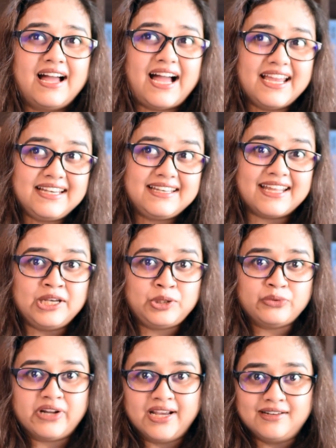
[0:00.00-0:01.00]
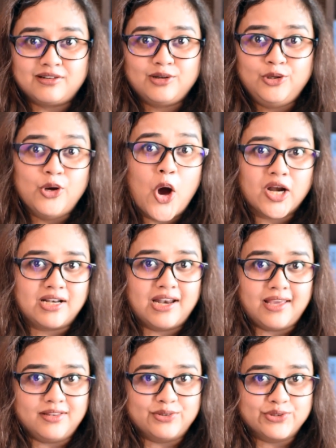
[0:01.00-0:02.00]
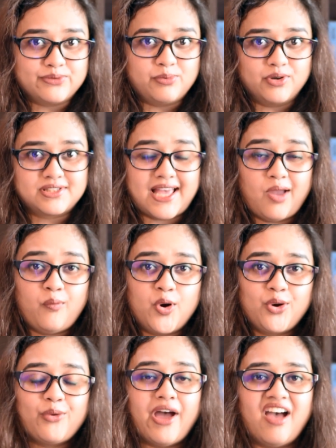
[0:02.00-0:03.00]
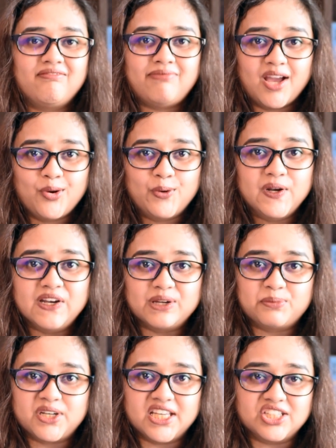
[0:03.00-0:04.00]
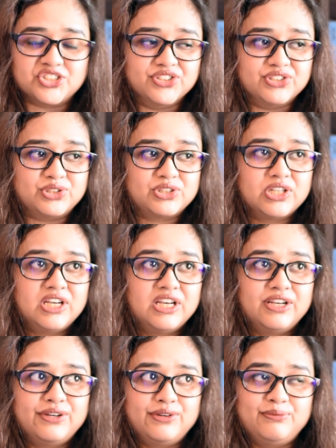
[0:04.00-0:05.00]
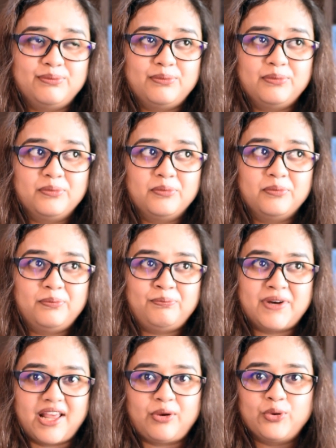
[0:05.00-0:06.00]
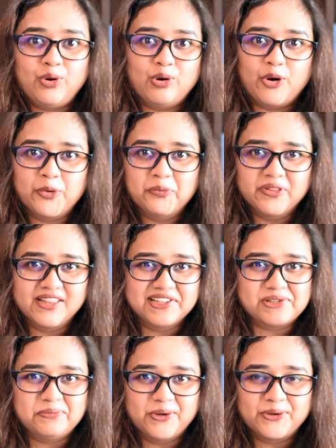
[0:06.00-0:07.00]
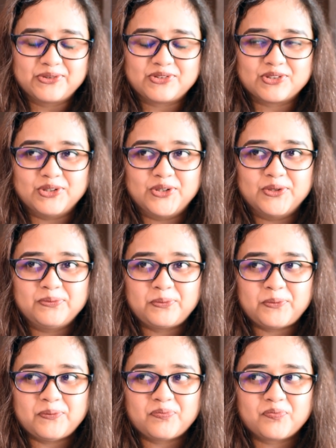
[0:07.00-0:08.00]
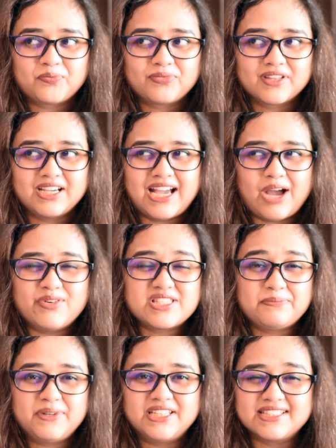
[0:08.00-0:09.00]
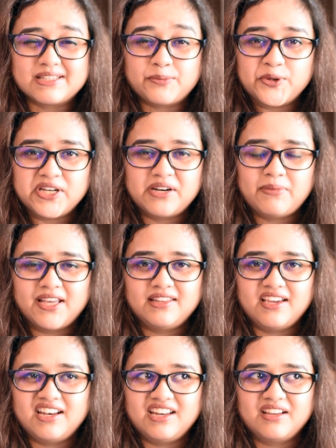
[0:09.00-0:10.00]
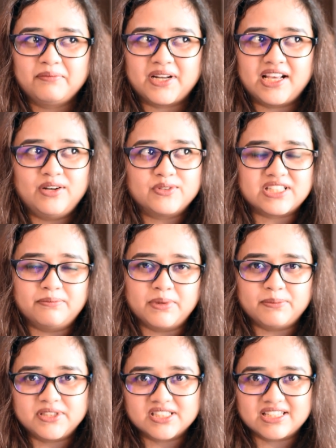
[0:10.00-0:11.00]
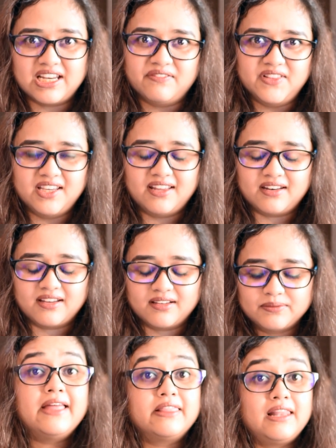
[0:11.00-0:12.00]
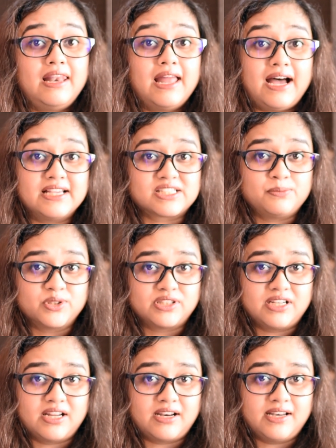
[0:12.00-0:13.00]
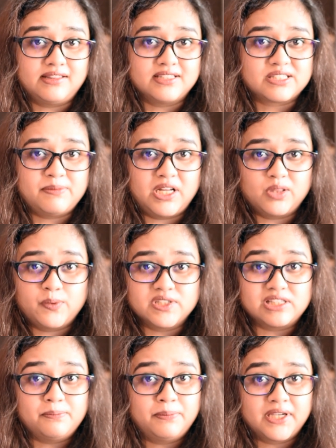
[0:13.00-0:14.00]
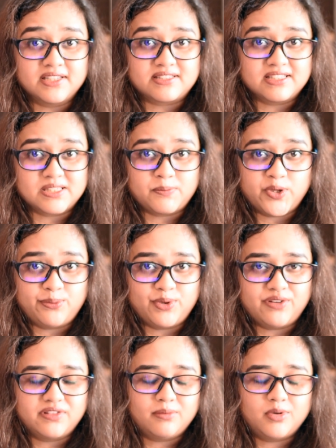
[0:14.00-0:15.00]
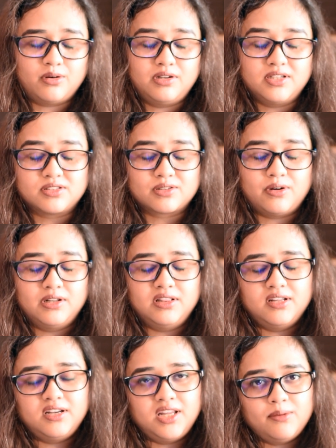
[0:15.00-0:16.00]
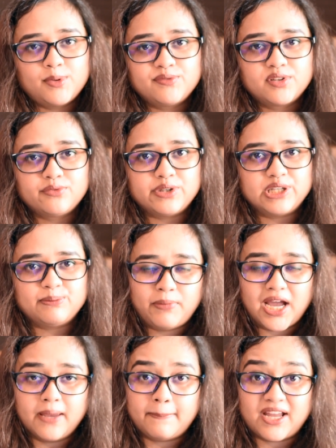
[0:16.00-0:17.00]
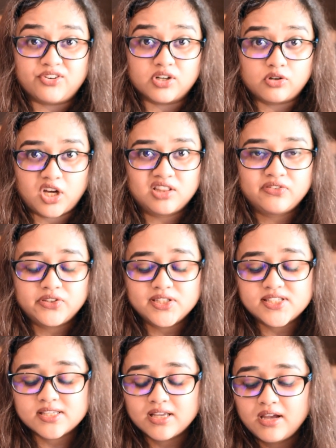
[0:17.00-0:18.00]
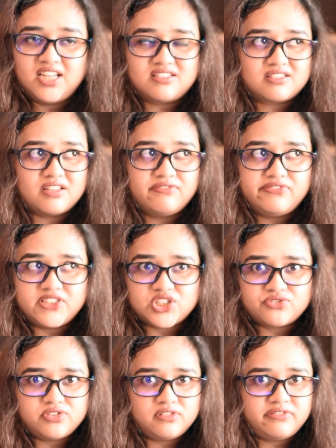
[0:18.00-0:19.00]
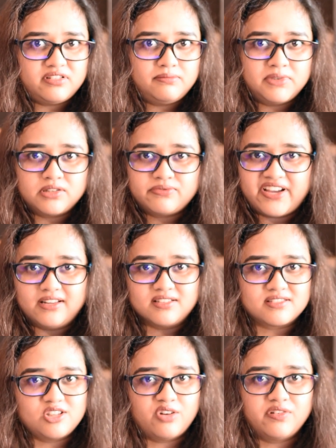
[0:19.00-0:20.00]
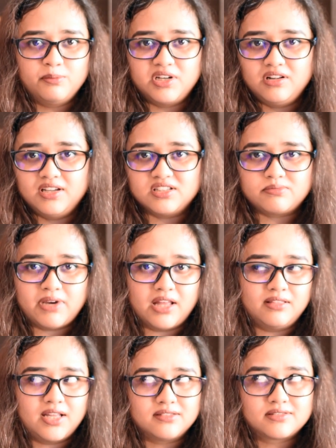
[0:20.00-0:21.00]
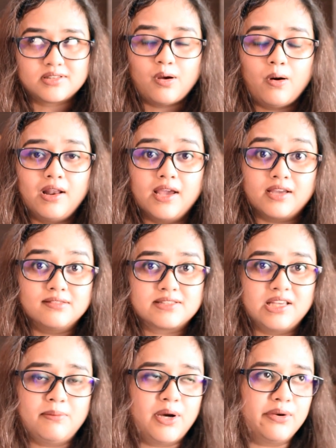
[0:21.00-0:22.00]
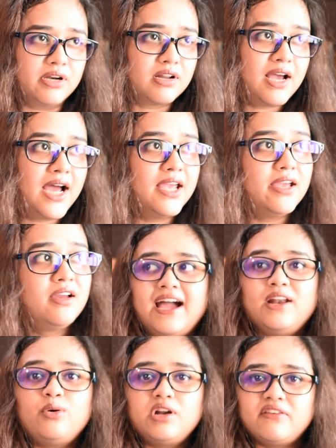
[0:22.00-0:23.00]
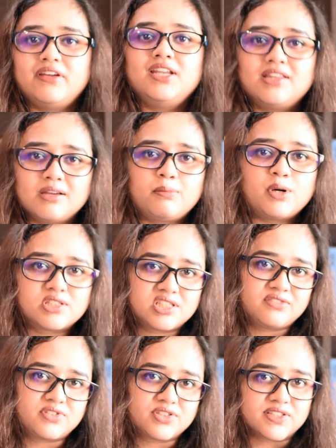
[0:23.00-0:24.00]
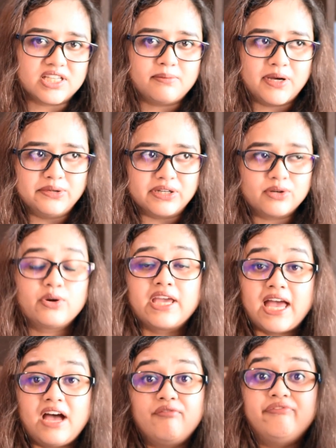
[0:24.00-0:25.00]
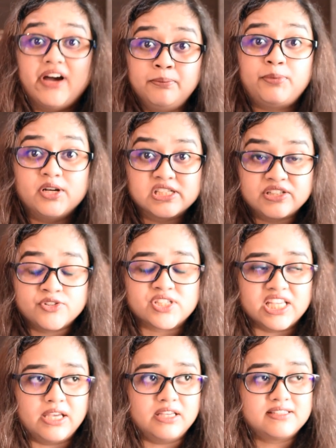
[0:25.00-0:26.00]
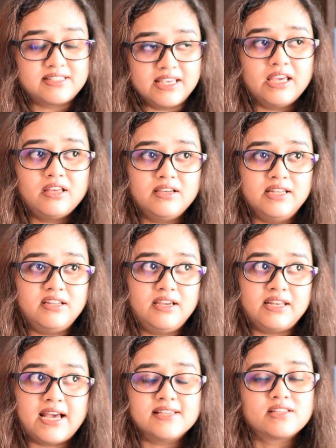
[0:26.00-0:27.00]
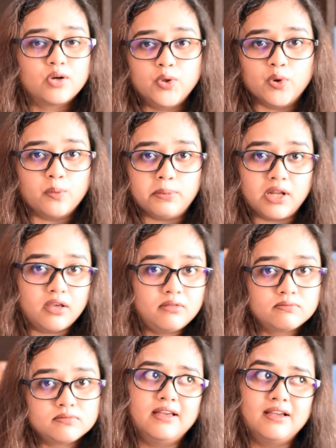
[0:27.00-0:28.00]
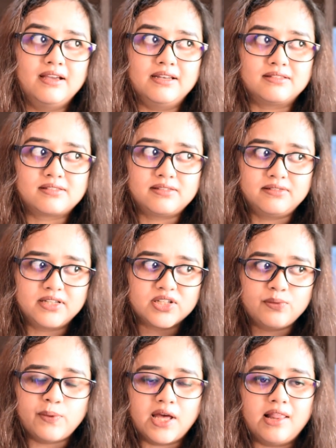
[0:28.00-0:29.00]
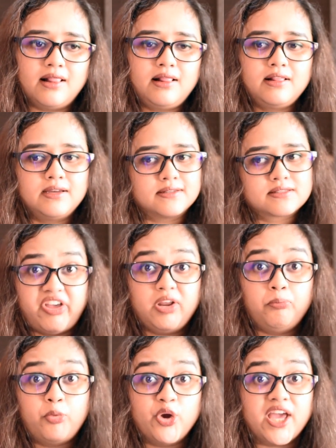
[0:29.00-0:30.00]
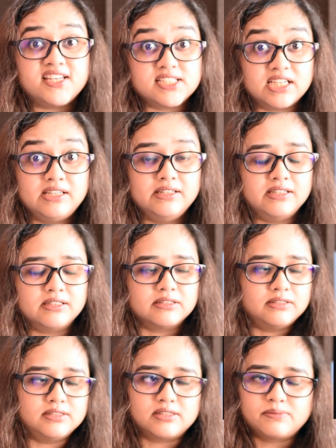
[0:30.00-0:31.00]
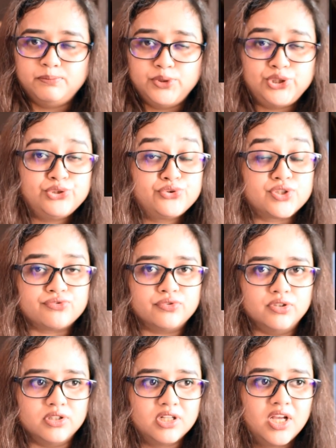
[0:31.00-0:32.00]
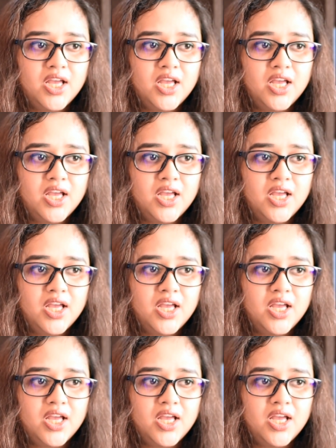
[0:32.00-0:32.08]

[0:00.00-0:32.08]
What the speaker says: I tend to not like those books. I want to have my own interpretations. But I could not with this book. So I was a bit disappointed by the ending, but I know some people just love the ending. And the last book that I read this month was the biggest disappointment of them all. It's called The Name of the Wind by Patrick Rothfuss. It's a wish fulfillment fantasy of a middle-aged man. That's all I can say about it. I don't have anything positive to say about it. Okay, I have one positive to say. It has a good opening. It's written well. It's very poetically written. It's beautiful.